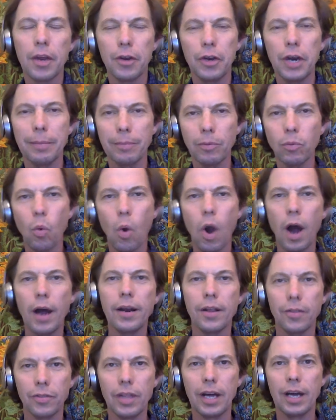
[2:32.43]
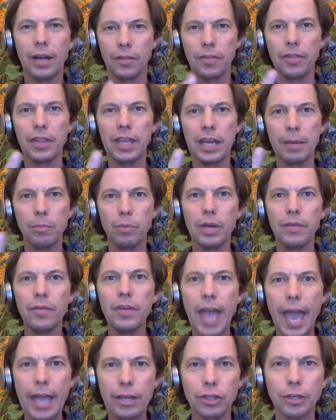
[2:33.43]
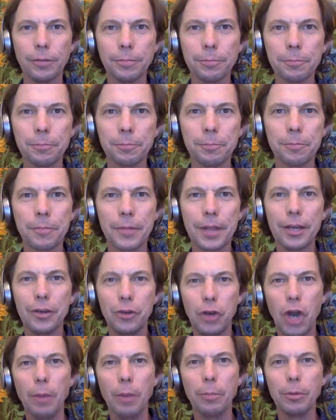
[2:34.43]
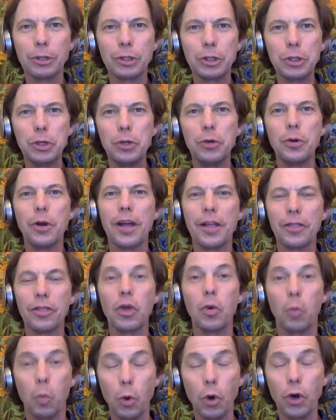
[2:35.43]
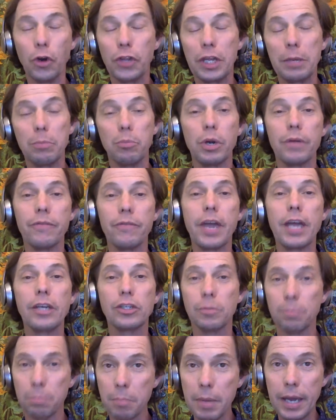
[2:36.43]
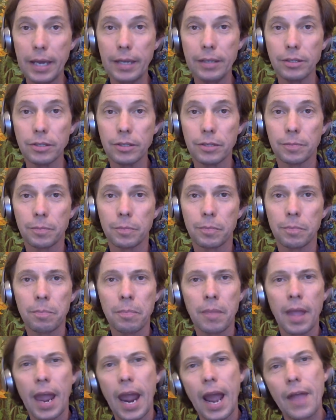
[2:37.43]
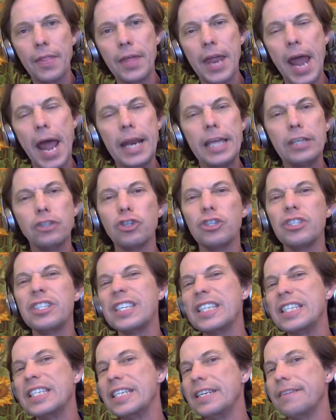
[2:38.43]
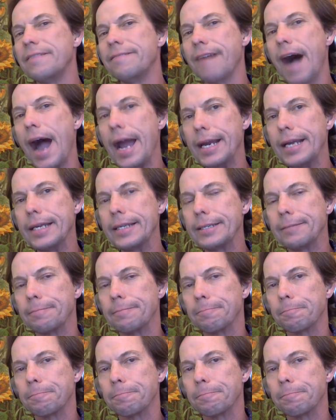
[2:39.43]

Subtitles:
Number 1, the abbreviation. Number 2, the word the abbreviation means. And then I need you to define it.